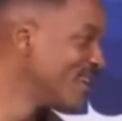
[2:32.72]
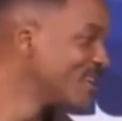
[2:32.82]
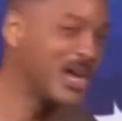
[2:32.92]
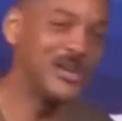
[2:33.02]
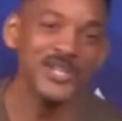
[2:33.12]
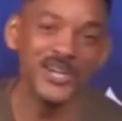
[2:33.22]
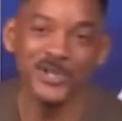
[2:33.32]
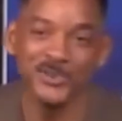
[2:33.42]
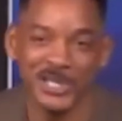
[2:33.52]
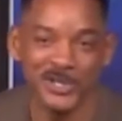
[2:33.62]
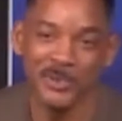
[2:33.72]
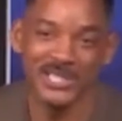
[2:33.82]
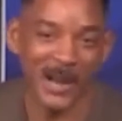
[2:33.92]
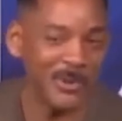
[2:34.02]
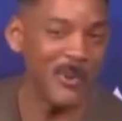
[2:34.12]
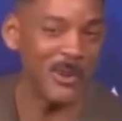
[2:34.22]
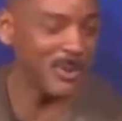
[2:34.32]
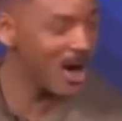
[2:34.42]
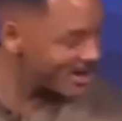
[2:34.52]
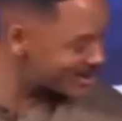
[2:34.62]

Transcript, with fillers: So you do, you be, you be jumping with people all the